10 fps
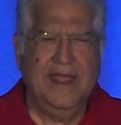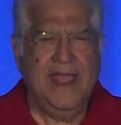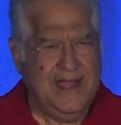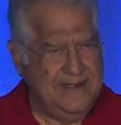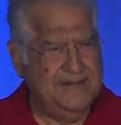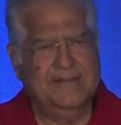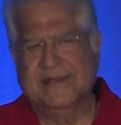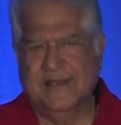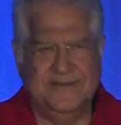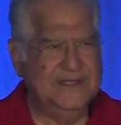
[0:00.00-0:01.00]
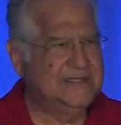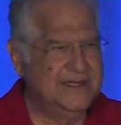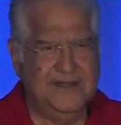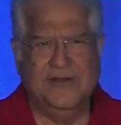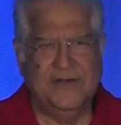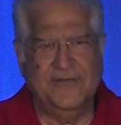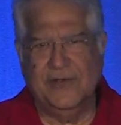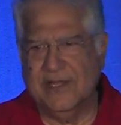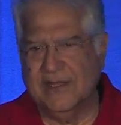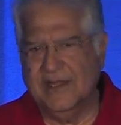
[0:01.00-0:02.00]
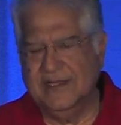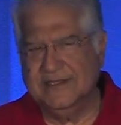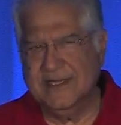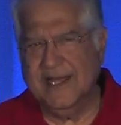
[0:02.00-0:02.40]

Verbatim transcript: and service and you know a few other things.